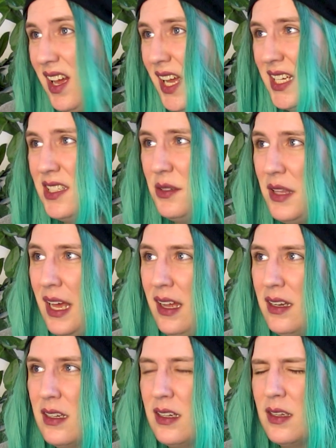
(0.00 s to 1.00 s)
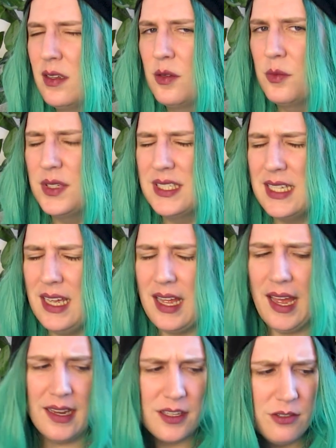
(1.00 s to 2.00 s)
I can do that, but to get
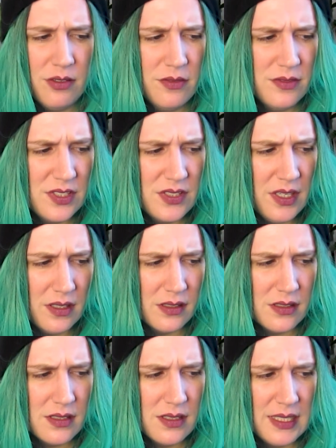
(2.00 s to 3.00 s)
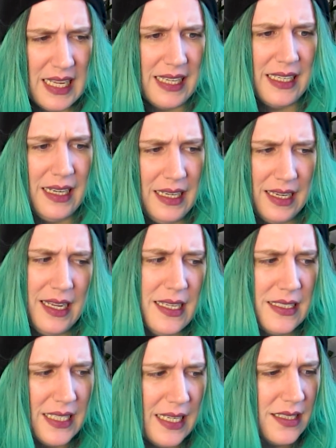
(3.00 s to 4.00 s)
accurate results, to get clear
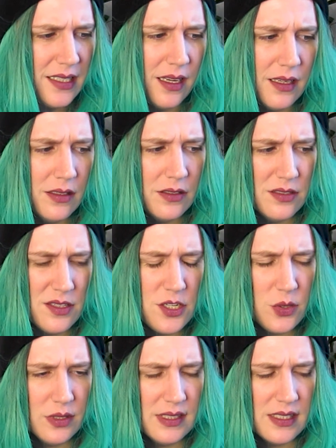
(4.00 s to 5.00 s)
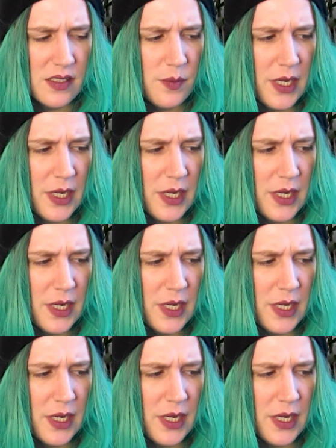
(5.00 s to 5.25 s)
data on the nuances of